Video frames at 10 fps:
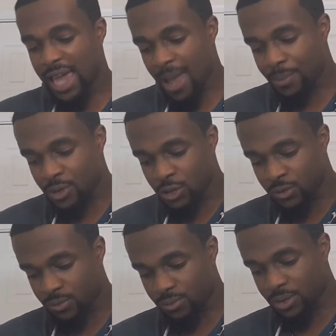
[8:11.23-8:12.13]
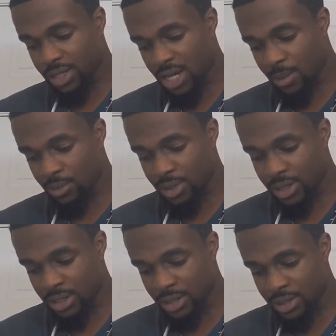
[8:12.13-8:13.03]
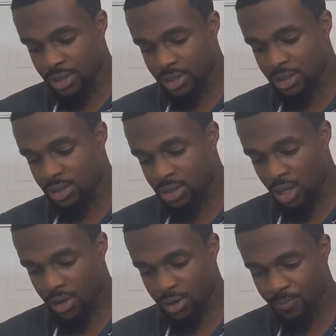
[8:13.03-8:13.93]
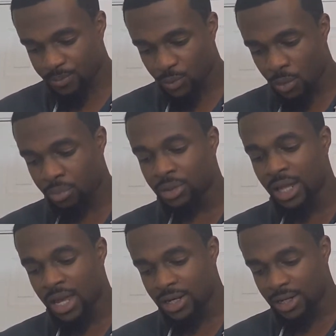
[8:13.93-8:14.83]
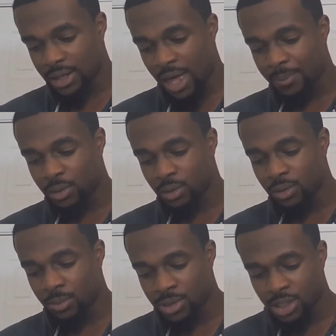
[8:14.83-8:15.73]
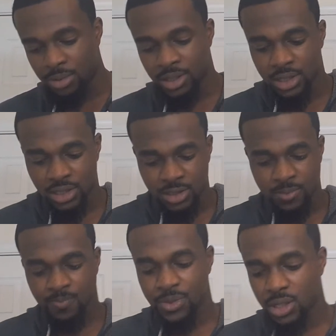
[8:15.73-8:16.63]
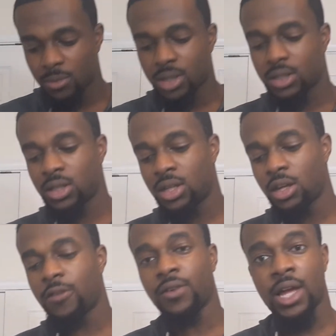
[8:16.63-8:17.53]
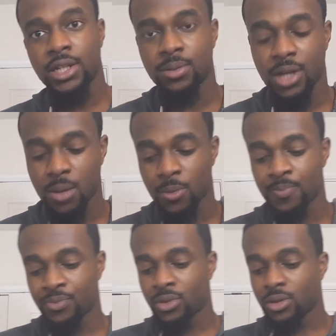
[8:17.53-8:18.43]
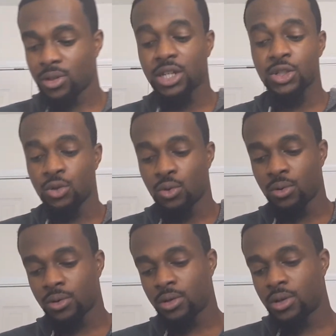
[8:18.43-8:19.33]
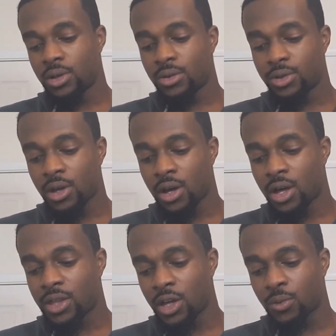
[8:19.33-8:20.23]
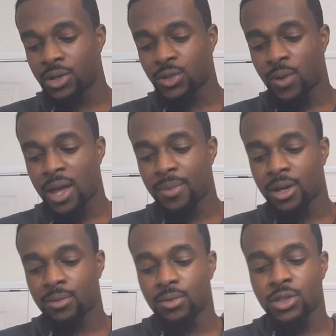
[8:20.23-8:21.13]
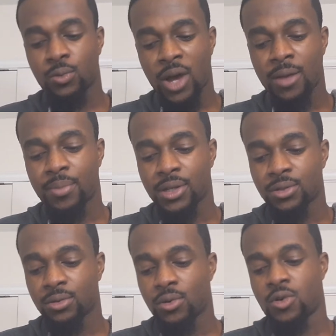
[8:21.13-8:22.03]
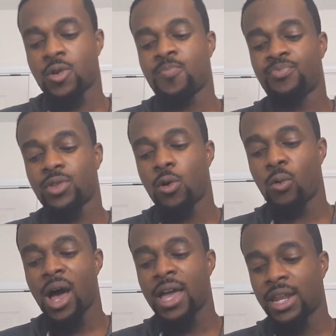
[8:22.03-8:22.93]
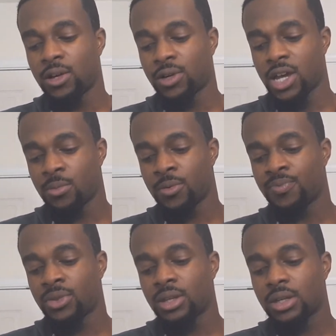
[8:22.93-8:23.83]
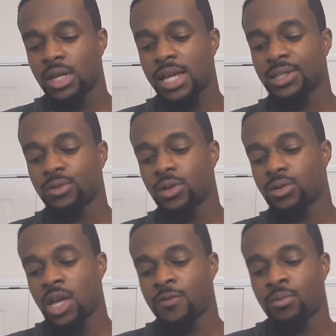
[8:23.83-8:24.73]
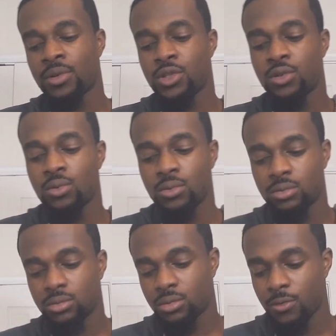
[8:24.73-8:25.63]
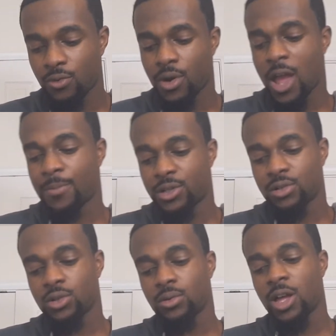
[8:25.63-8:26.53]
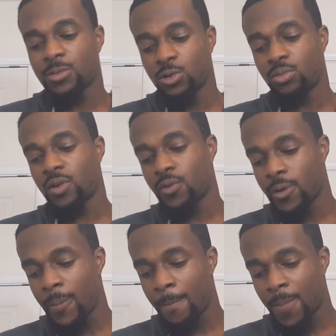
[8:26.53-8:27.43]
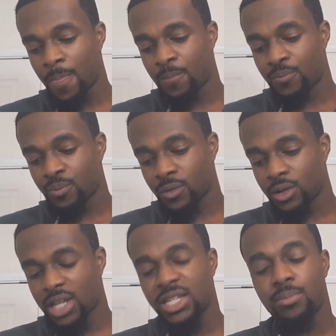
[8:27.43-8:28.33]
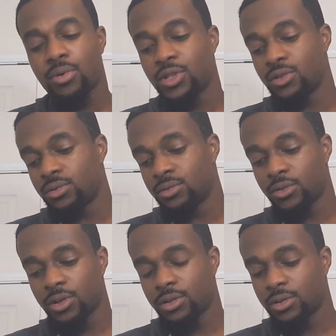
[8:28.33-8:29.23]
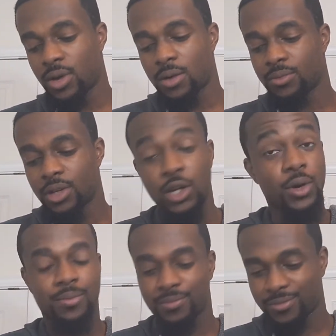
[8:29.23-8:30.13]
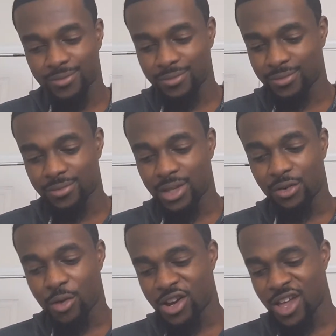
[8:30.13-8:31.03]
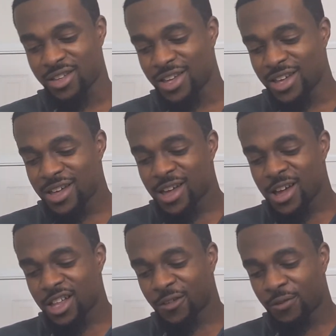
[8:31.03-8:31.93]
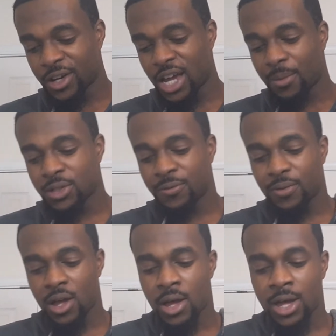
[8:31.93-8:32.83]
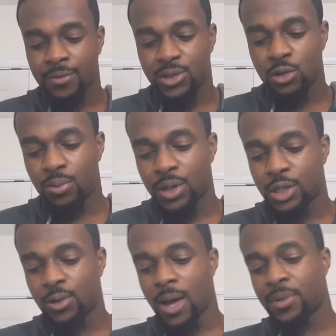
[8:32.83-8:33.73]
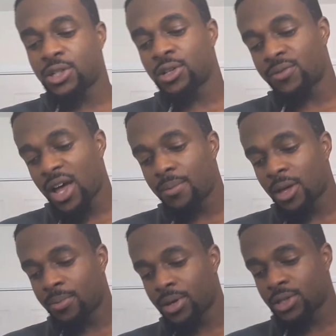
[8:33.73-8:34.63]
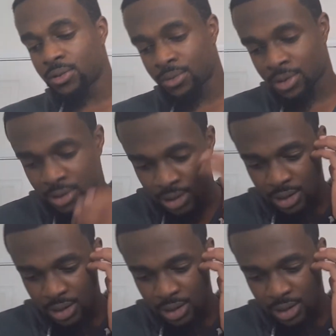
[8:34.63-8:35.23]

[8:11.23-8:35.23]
Apertures for the camera is 1.8 optical image stabilization. So basically a flagship camera. You get dual. The other one is a wide pixel or a wide angle camera. It has a f.2 for aperture, so f2.4. I said 0.24. Wow. Anyway, never mind that. The front camera is a f2.2 aperture. It's 5 megapixels.